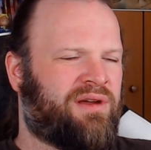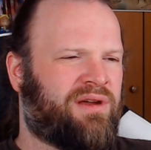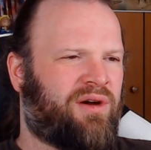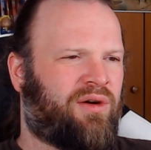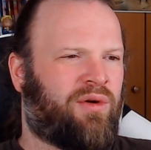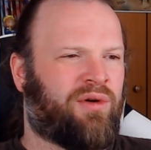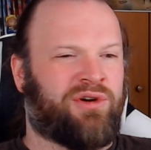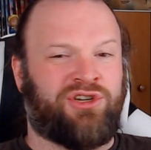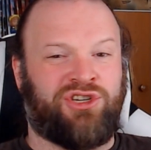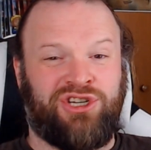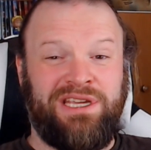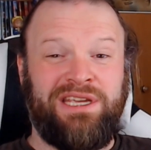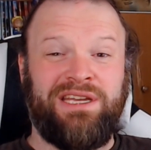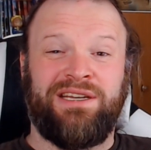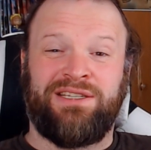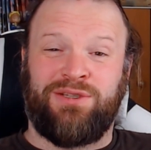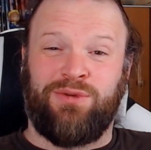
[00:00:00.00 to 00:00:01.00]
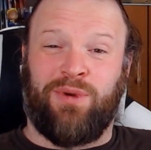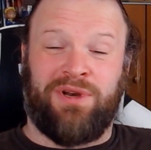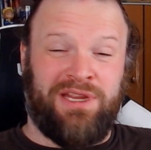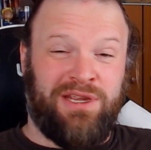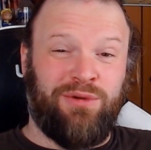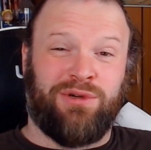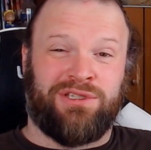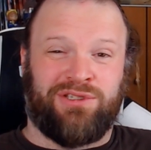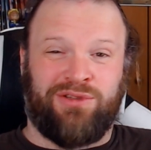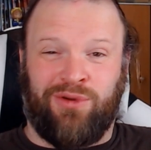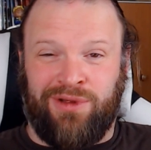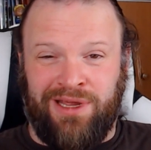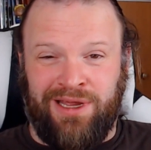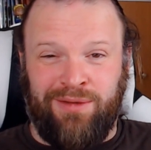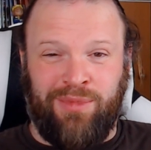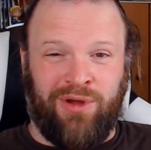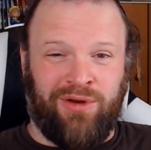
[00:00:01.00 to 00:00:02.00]
or she is the one he was
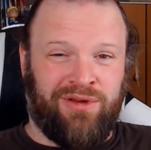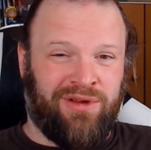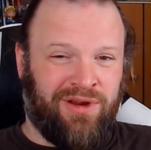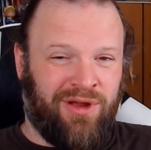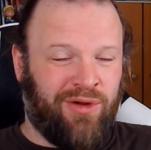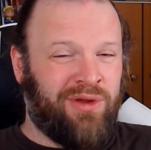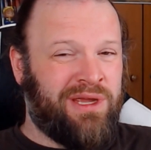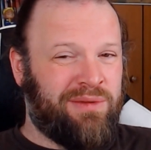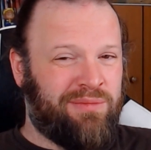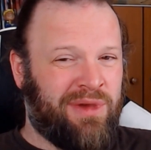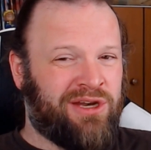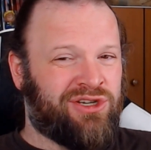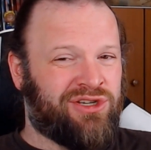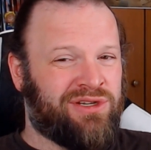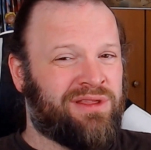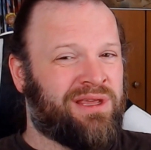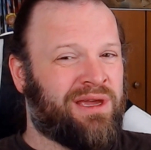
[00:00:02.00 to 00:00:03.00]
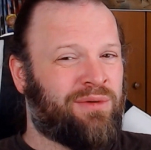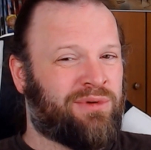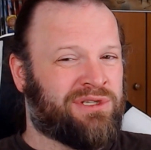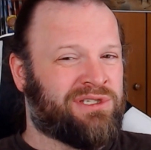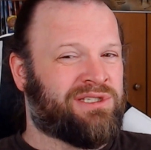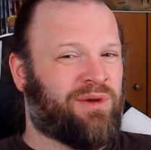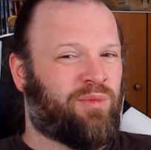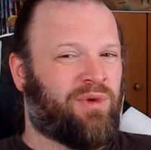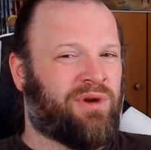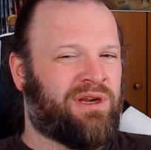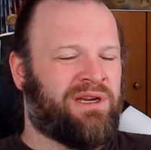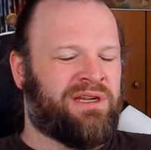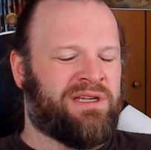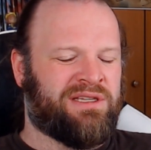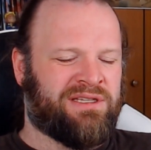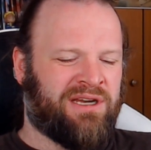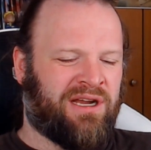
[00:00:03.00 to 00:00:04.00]
talking about. You know, he mentioned there was someone in
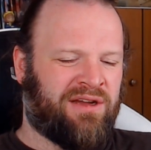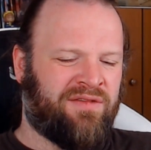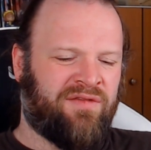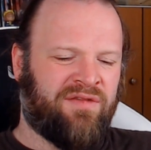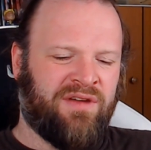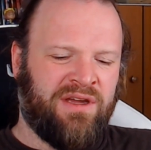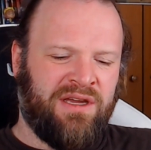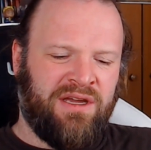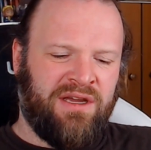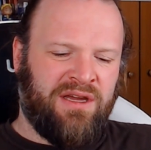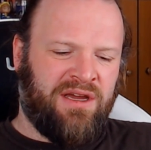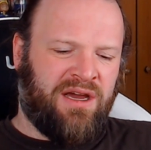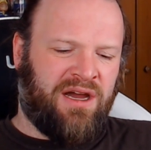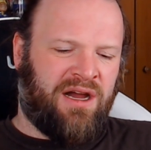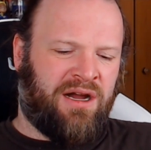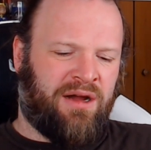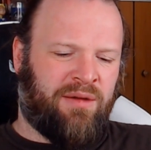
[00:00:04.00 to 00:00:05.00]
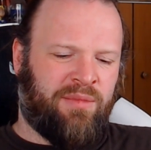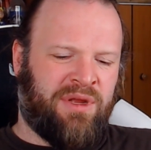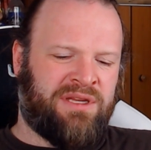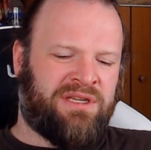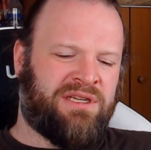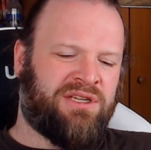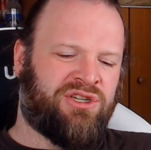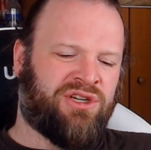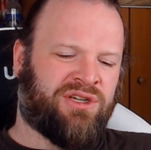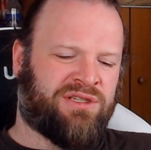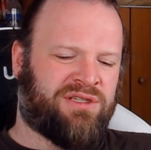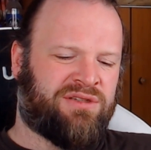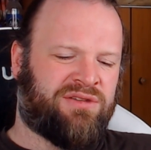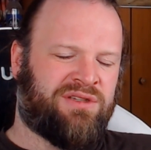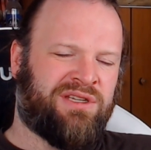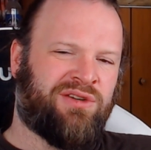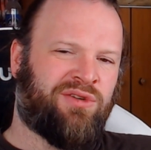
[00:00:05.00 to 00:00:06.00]
his life, and he just
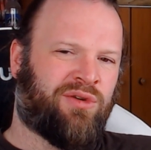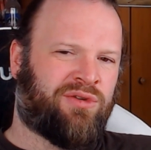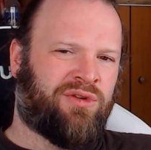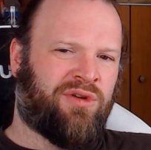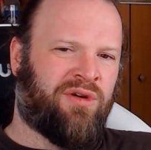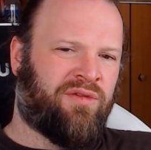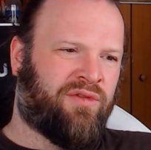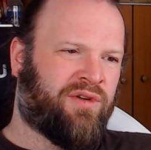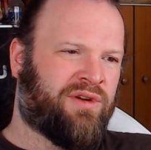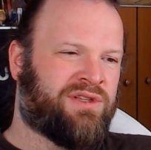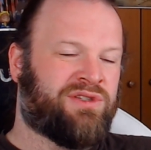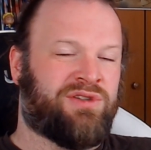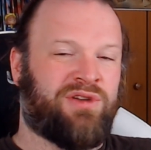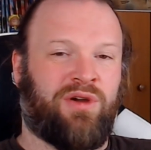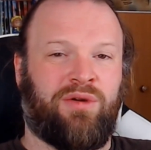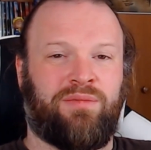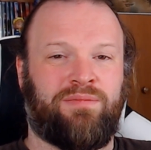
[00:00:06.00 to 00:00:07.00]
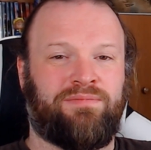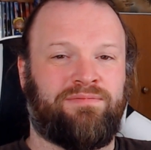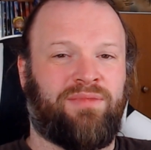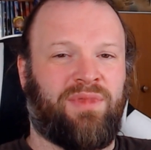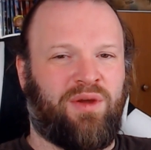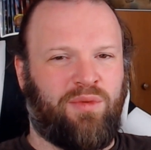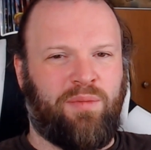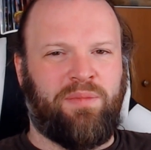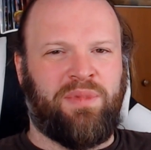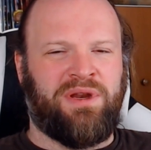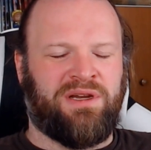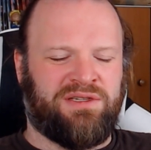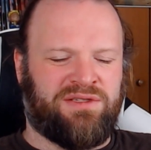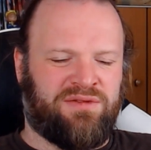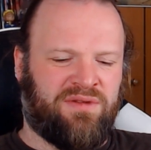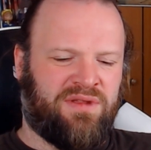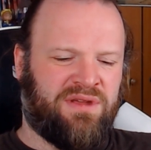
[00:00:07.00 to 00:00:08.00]
did not go for it, so it would be
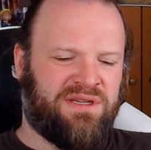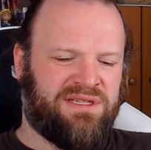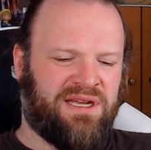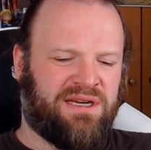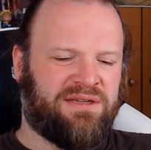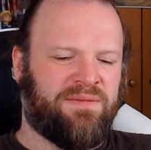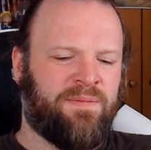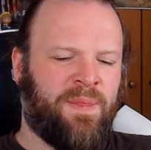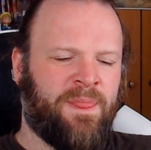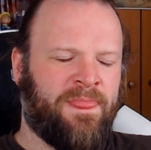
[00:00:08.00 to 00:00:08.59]
nice to see that.